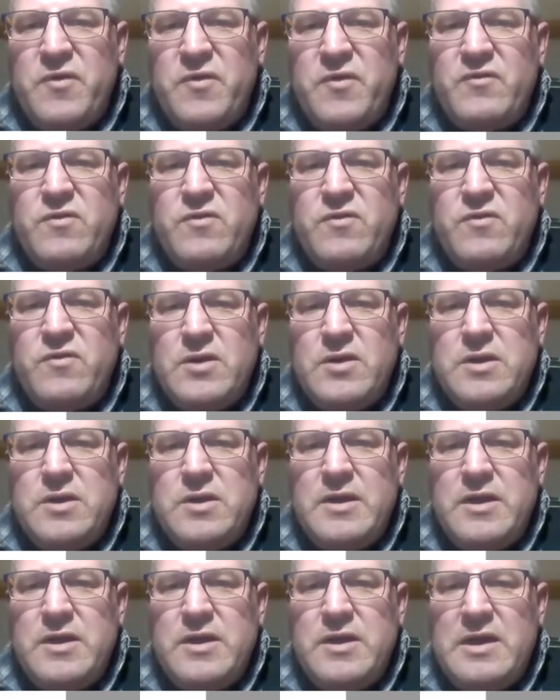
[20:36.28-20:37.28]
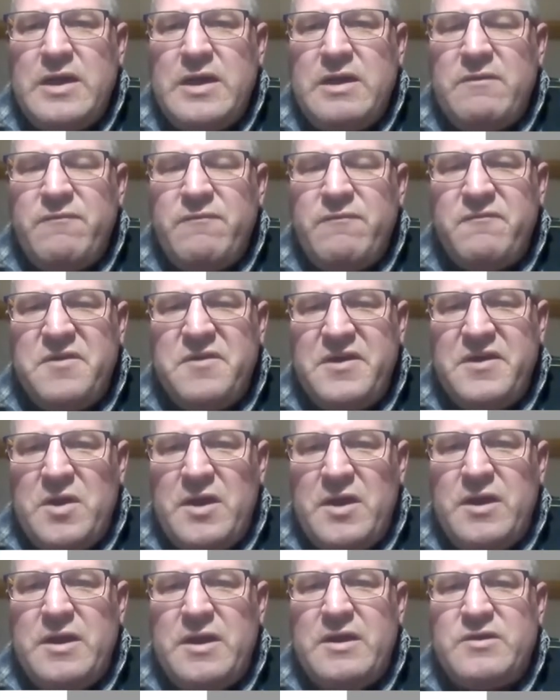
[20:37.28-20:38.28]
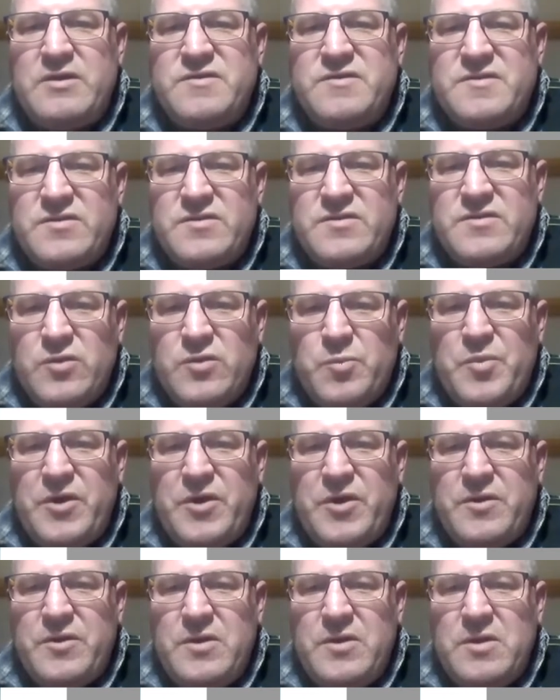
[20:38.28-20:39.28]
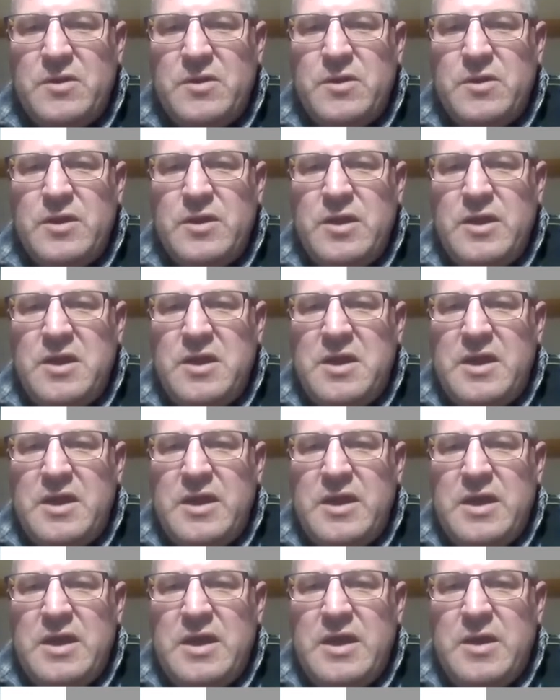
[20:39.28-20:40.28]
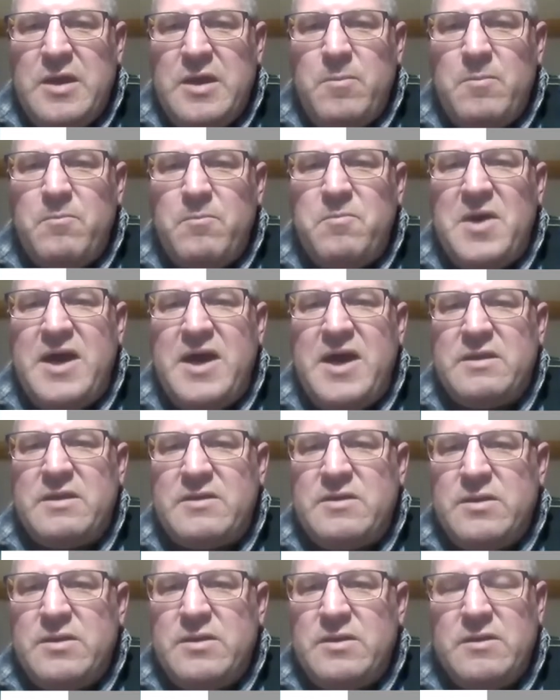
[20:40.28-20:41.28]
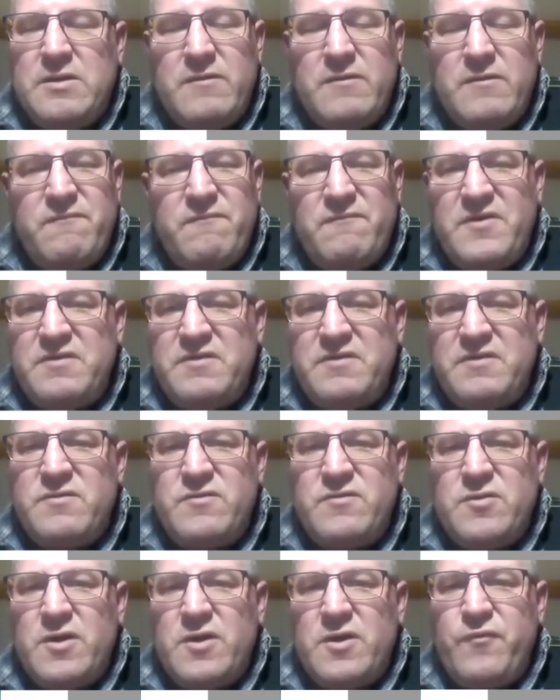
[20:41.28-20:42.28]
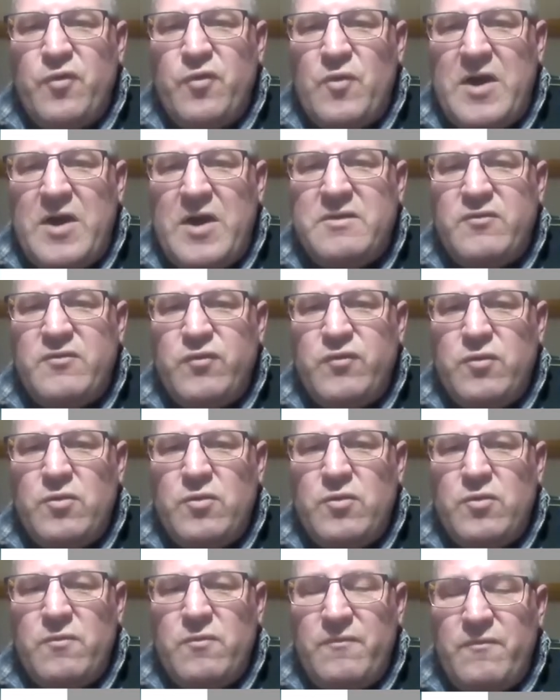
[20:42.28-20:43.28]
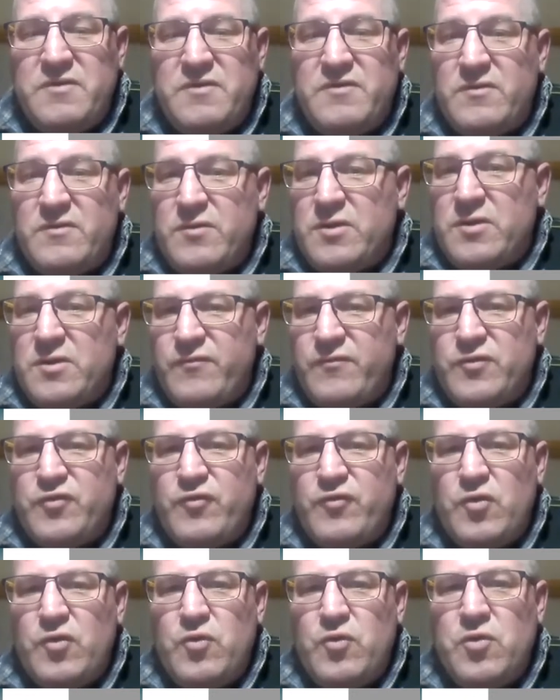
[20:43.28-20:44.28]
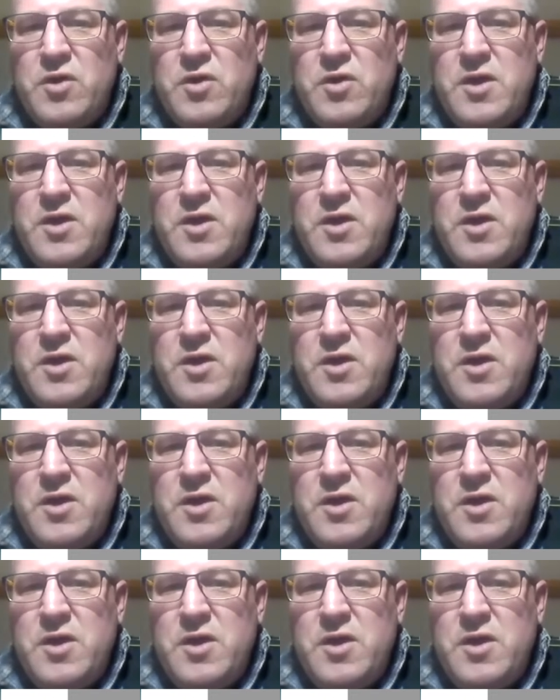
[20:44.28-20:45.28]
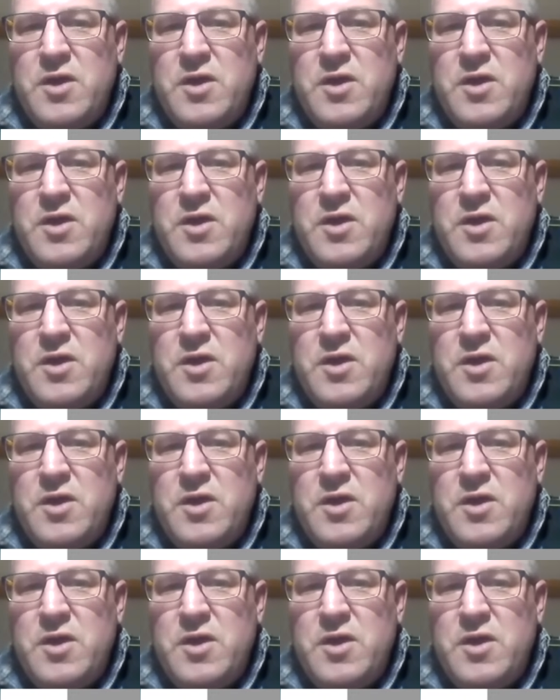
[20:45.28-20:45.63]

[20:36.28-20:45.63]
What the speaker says: Think about this. This is really stupid. But this is not the right truth. This is not the truth. Because